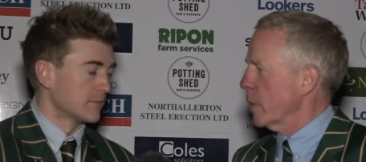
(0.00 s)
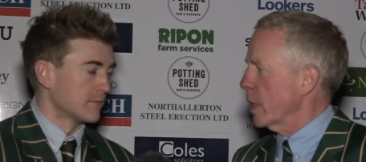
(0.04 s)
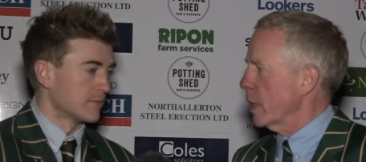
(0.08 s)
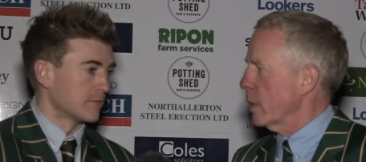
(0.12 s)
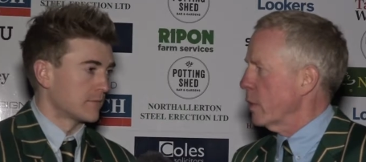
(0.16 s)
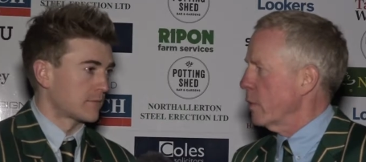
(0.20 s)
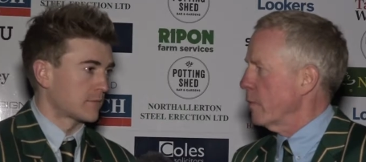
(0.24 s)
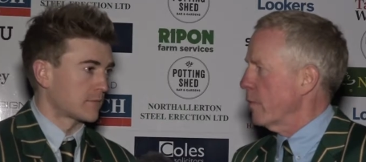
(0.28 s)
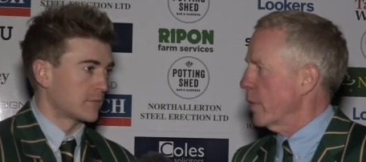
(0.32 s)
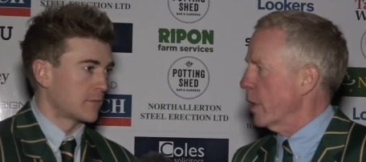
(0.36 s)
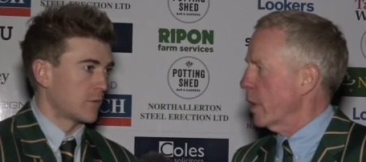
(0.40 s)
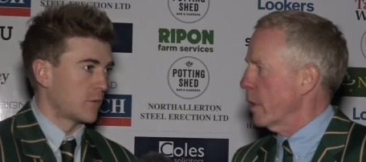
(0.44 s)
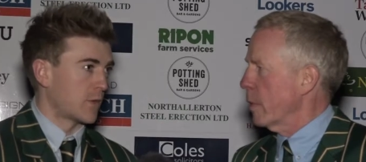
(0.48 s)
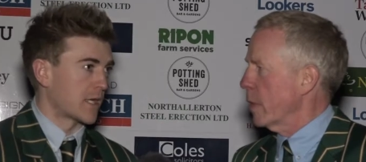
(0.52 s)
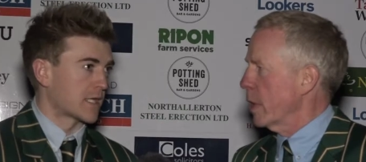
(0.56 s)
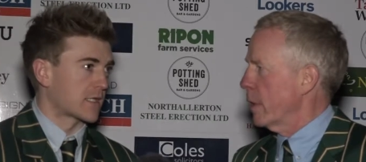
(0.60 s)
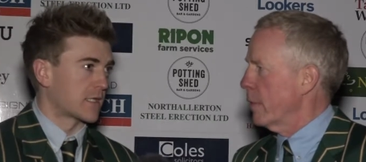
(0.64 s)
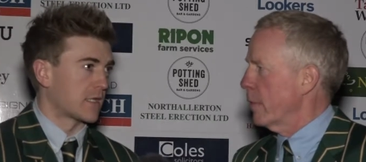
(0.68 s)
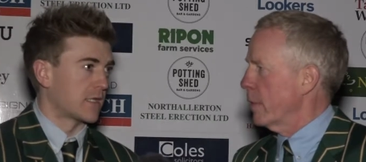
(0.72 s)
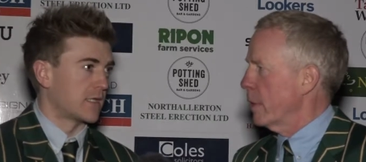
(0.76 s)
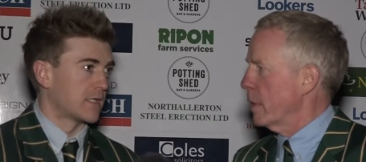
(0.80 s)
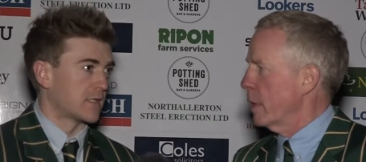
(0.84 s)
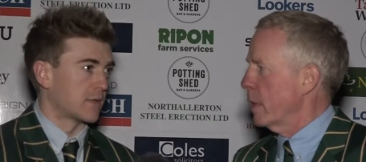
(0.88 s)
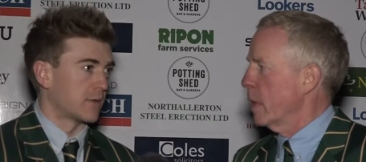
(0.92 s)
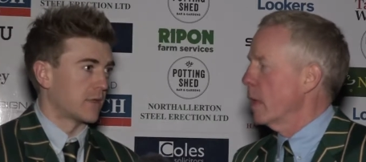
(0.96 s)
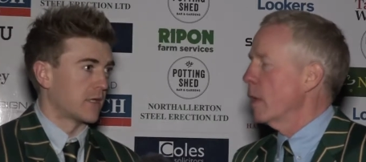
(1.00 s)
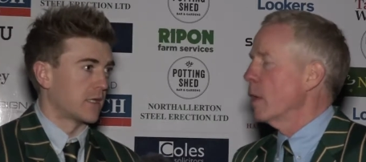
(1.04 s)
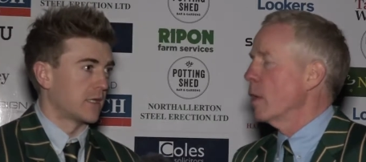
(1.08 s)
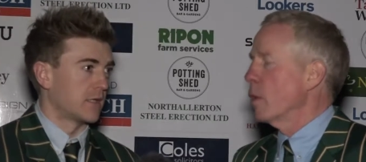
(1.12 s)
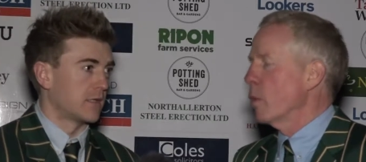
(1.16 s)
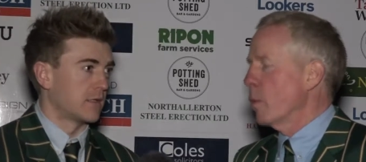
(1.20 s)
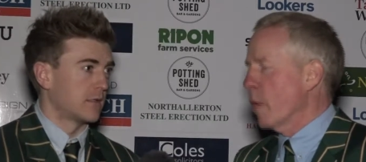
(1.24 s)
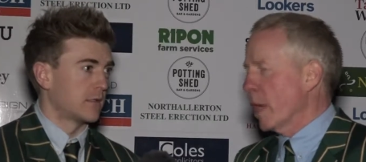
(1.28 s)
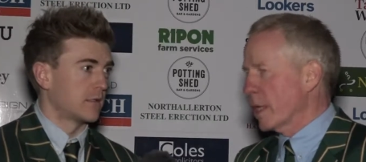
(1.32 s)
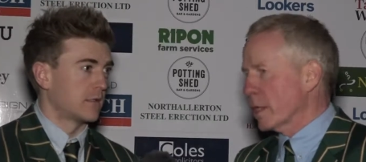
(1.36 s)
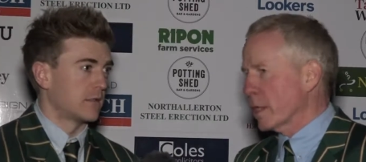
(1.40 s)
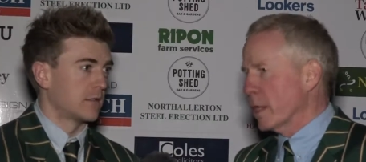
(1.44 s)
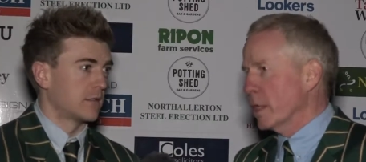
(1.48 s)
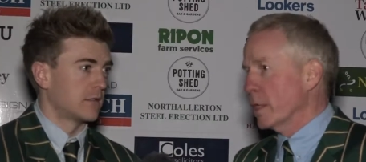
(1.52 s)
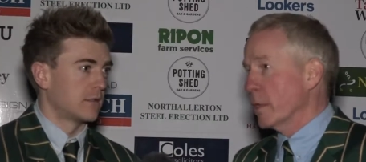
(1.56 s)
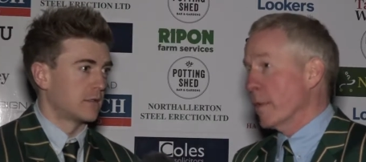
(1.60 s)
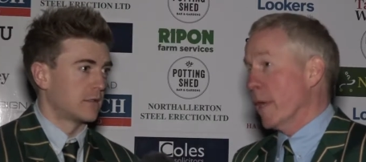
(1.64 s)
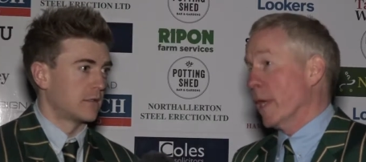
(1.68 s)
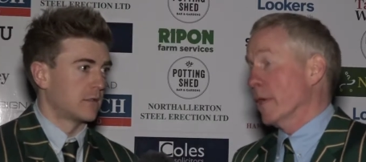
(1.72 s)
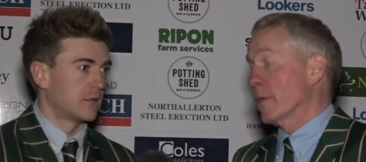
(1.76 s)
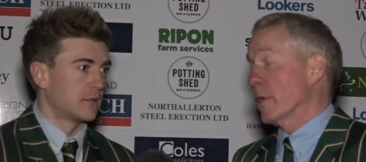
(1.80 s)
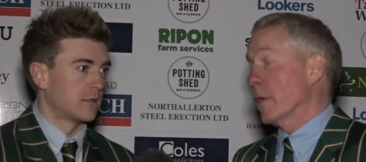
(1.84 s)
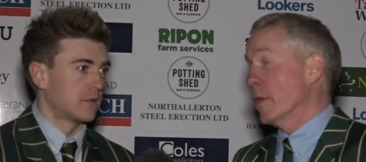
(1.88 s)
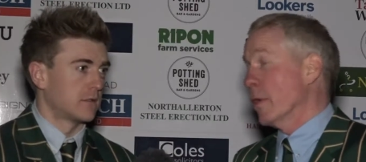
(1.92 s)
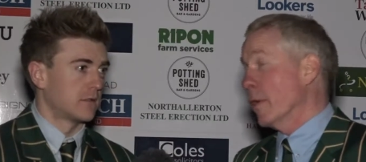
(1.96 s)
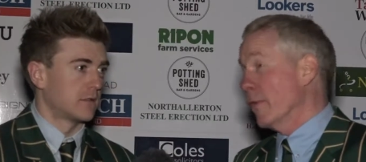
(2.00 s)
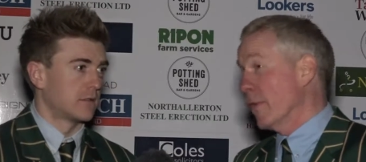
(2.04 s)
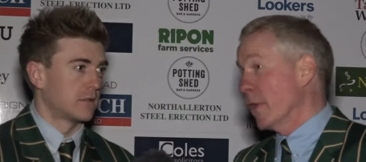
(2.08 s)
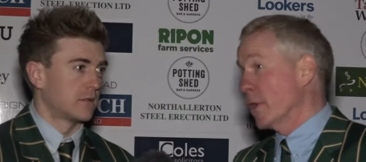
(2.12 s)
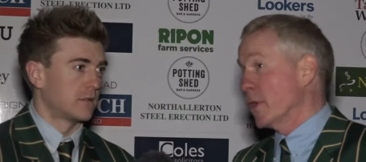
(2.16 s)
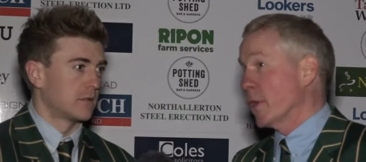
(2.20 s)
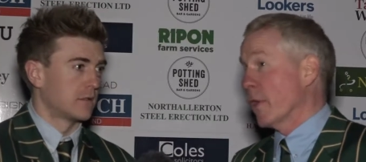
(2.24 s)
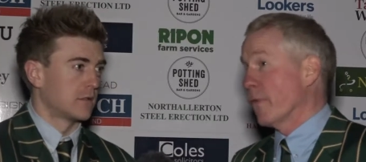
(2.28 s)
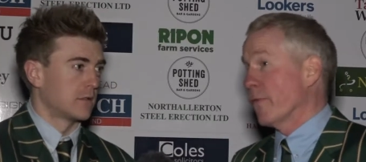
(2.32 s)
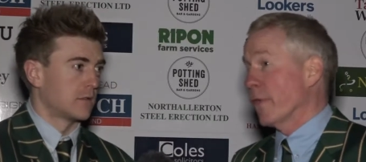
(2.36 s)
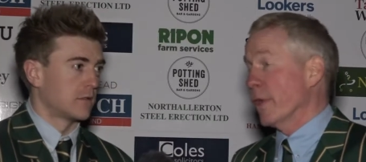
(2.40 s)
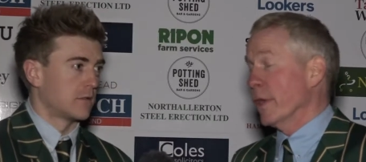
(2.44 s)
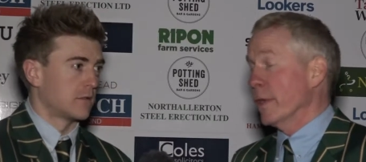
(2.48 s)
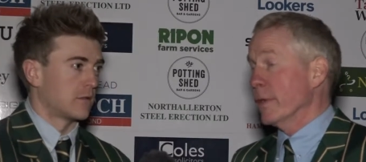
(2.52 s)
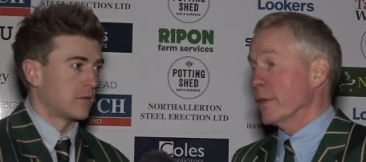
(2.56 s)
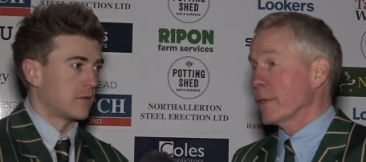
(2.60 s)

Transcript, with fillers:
Speaker 1: week? Who have we got? West Leeds away. West Leeds away, so another toughie.